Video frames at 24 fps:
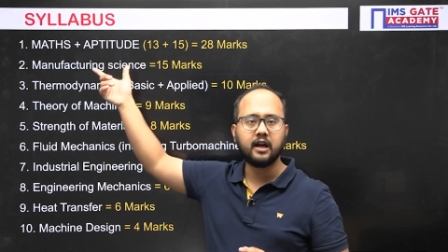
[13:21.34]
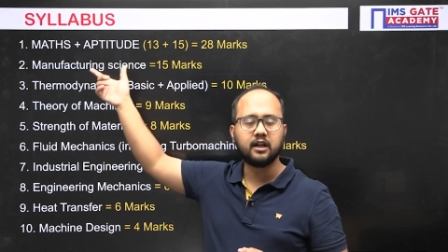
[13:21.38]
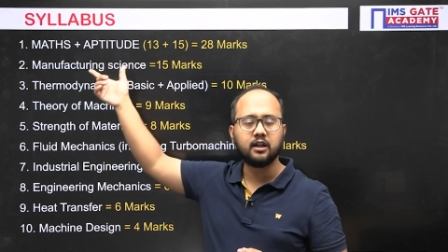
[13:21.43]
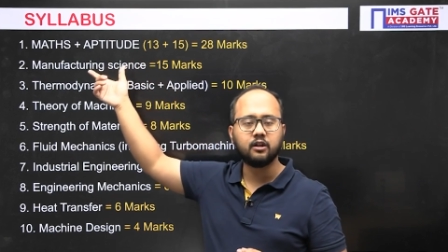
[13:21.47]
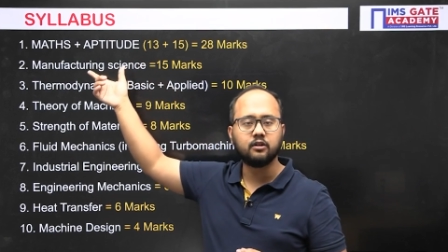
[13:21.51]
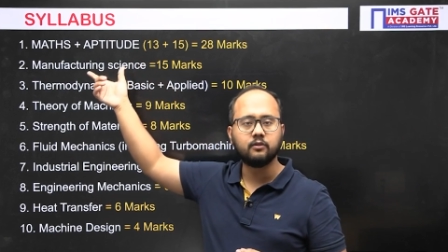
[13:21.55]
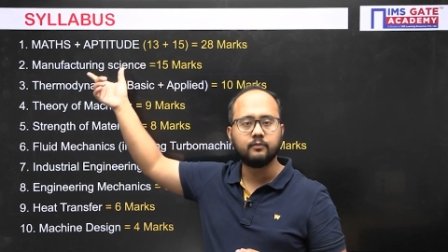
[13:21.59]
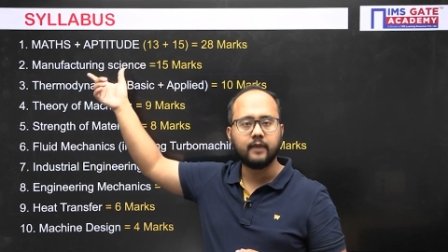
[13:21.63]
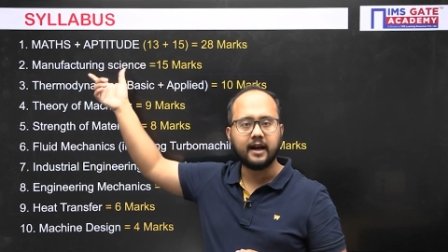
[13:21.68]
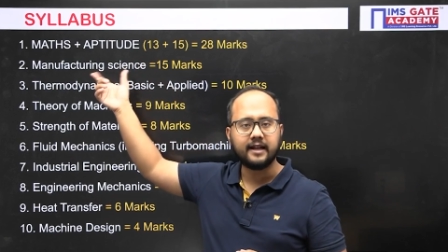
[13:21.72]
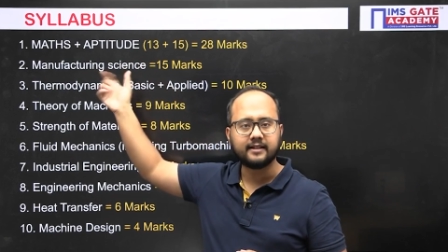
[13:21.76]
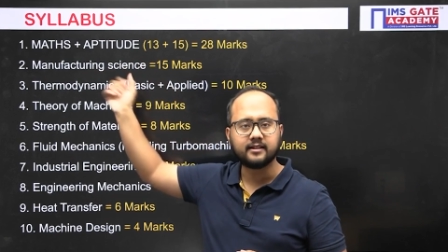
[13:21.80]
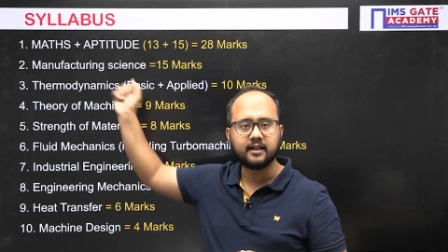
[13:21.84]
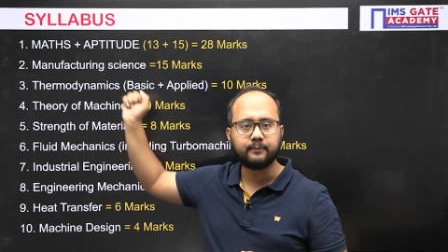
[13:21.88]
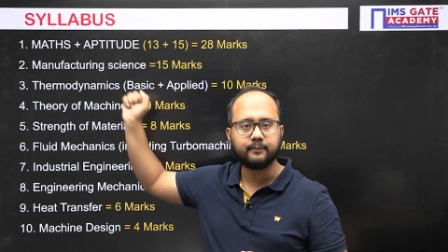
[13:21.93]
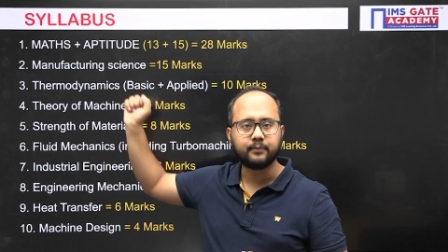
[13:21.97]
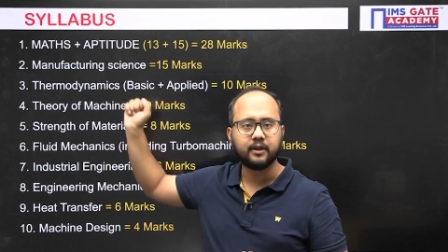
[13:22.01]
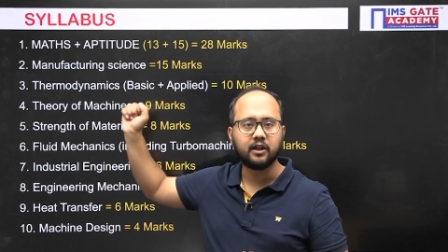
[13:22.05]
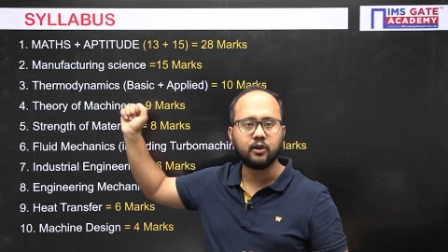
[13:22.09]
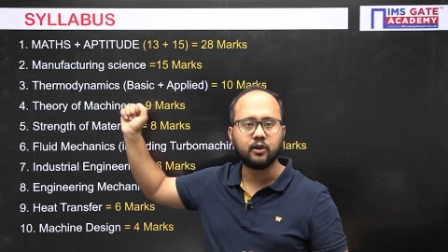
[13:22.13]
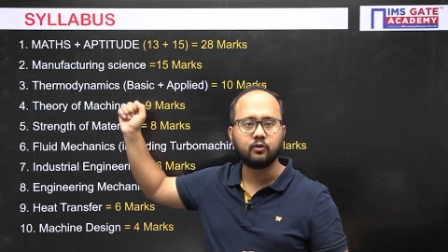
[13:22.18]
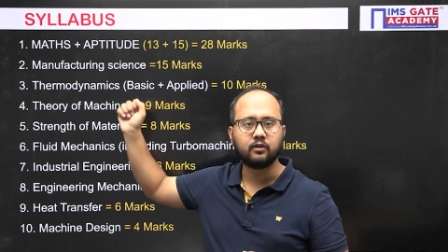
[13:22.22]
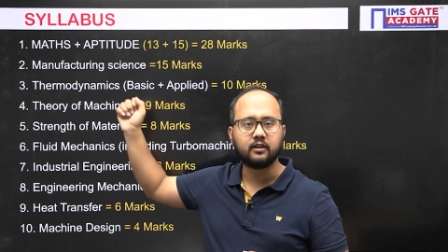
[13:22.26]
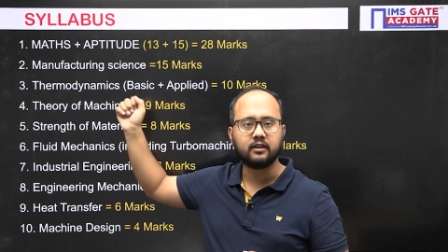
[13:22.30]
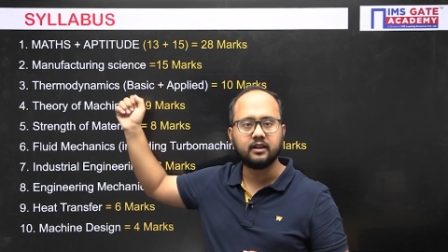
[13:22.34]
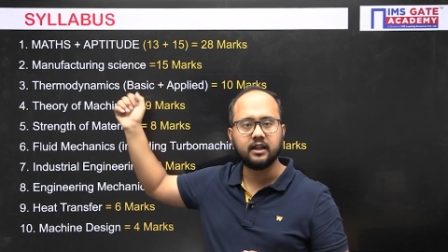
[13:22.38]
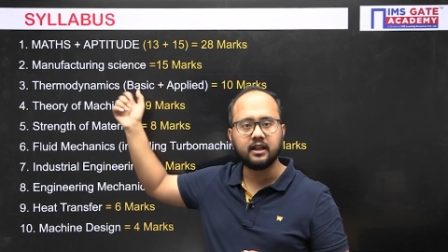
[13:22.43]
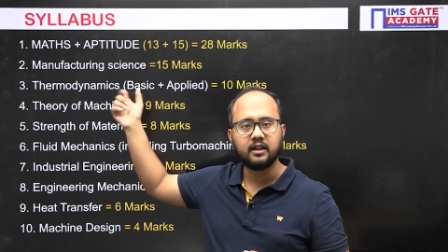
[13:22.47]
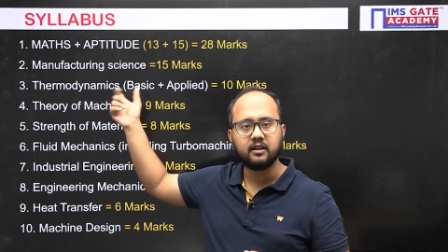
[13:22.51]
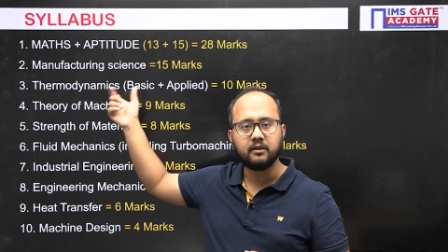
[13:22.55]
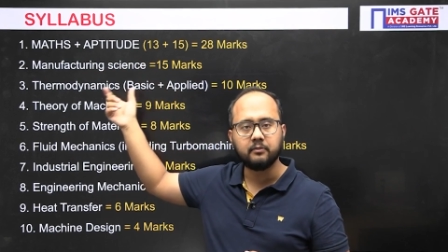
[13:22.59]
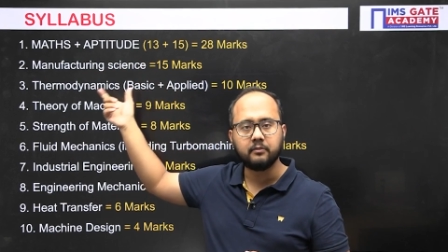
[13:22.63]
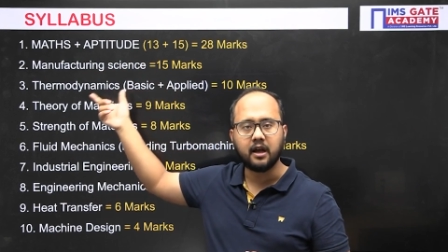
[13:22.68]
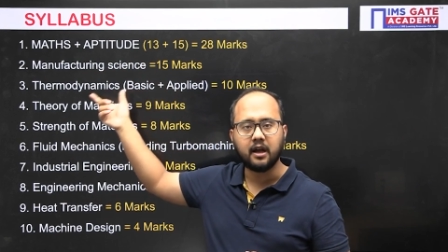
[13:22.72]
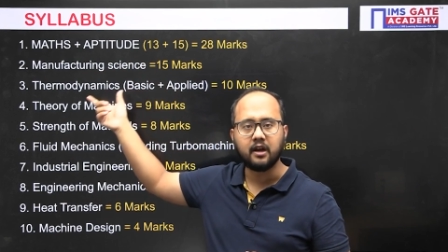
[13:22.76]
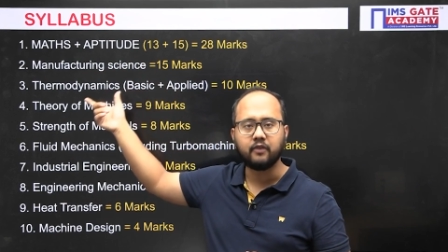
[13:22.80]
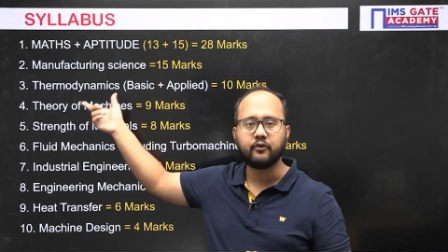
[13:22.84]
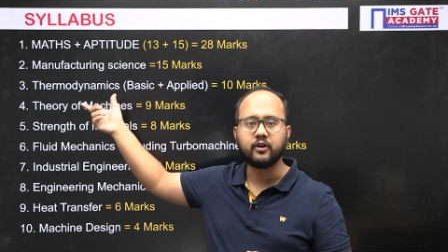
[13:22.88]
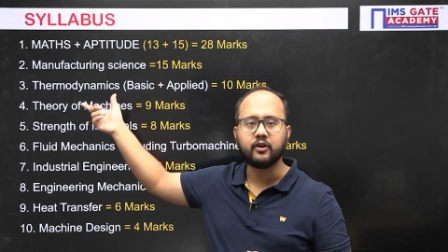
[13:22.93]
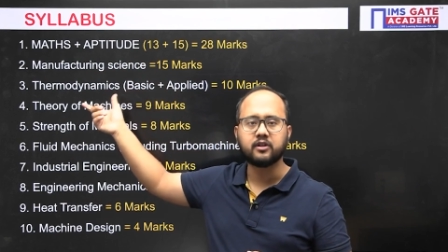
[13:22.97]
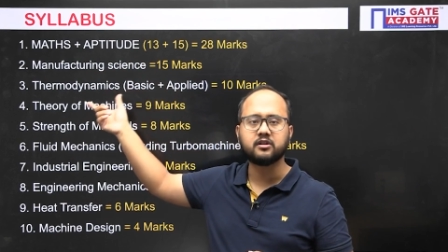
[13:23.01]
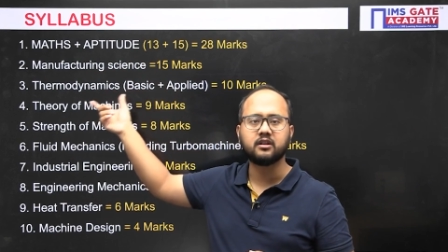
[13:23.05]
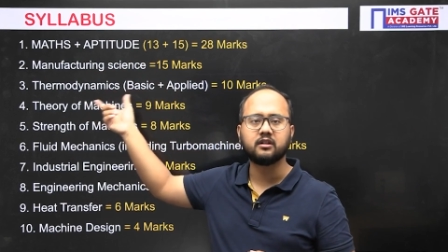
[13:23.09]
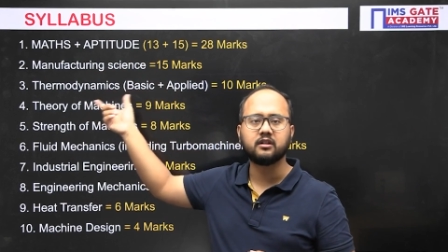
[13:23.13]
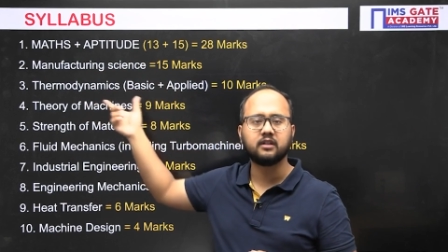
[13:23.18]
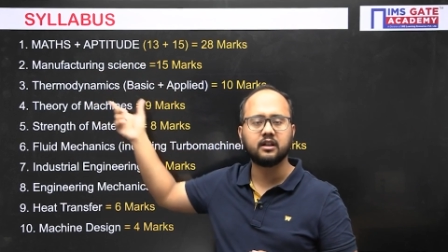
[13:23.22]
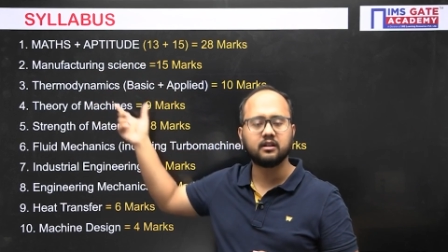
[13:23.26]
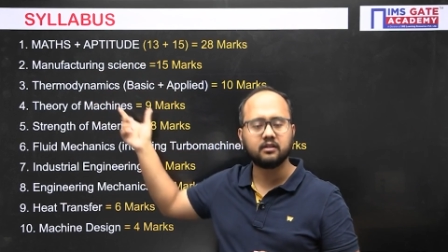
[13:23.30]
to maths aptitude, then
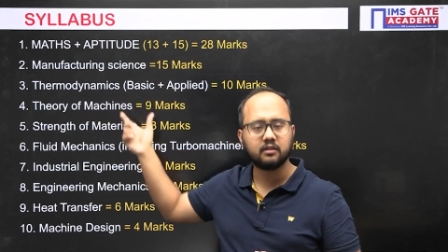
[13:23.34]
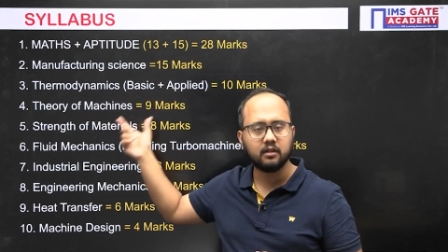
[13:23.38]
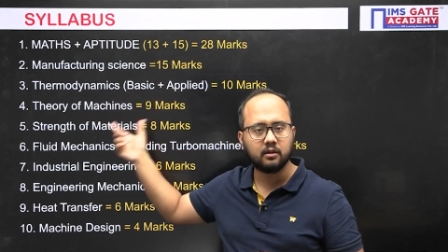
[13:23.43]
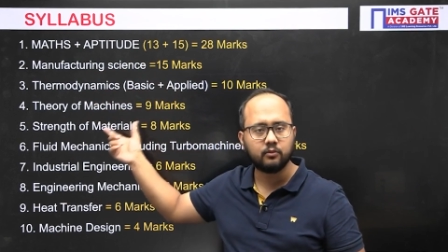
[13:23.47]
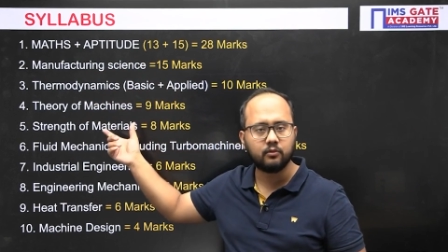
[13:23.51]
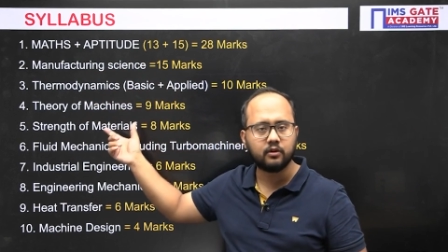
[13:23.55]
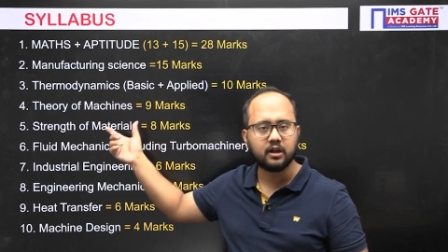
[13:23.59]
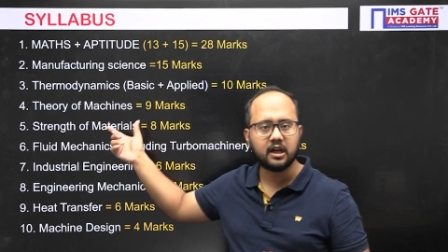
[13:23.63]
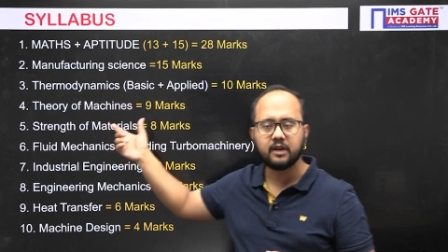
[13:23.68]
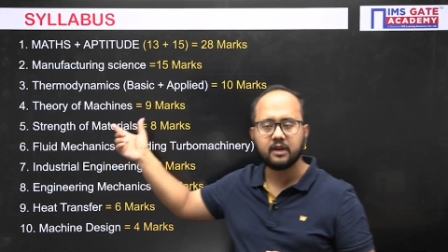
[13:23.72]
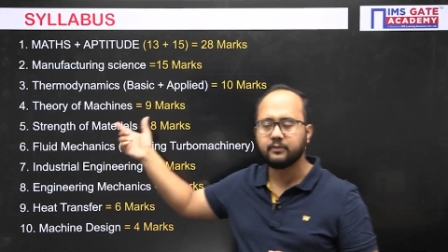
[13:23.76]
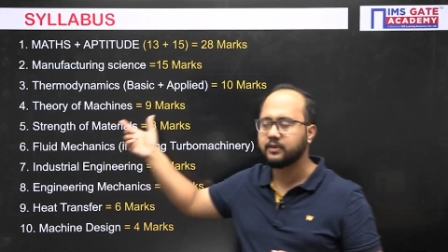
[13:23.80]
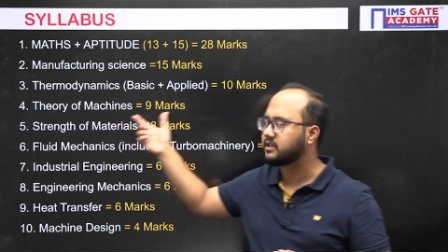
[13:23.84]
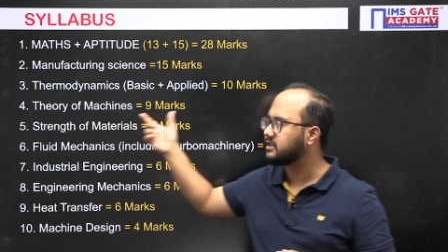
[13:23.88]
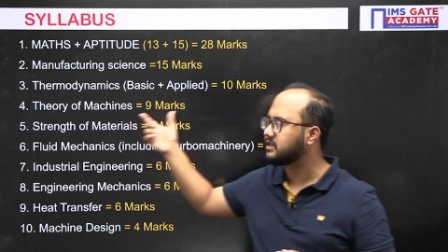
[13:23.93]
manufacturing, then thermodynamics,